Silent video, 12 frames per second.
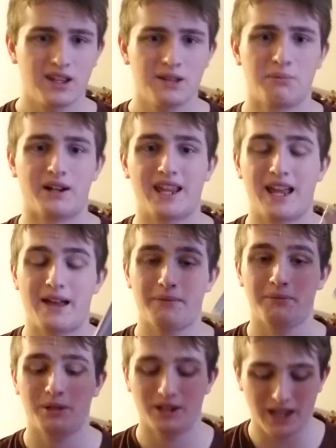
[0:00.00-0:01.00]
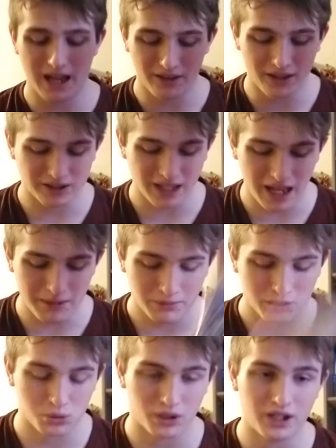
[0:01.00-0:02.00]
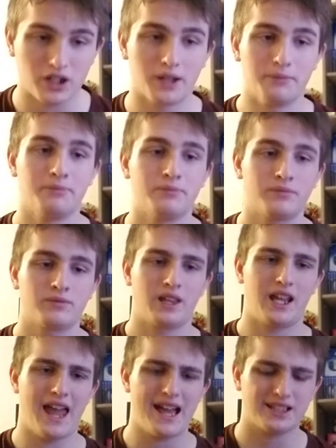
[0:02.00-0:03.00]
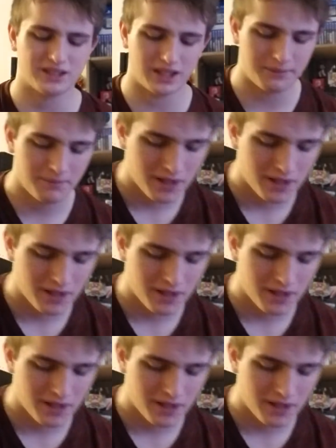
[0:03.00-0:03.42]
But yeah, this game is really good. And actually,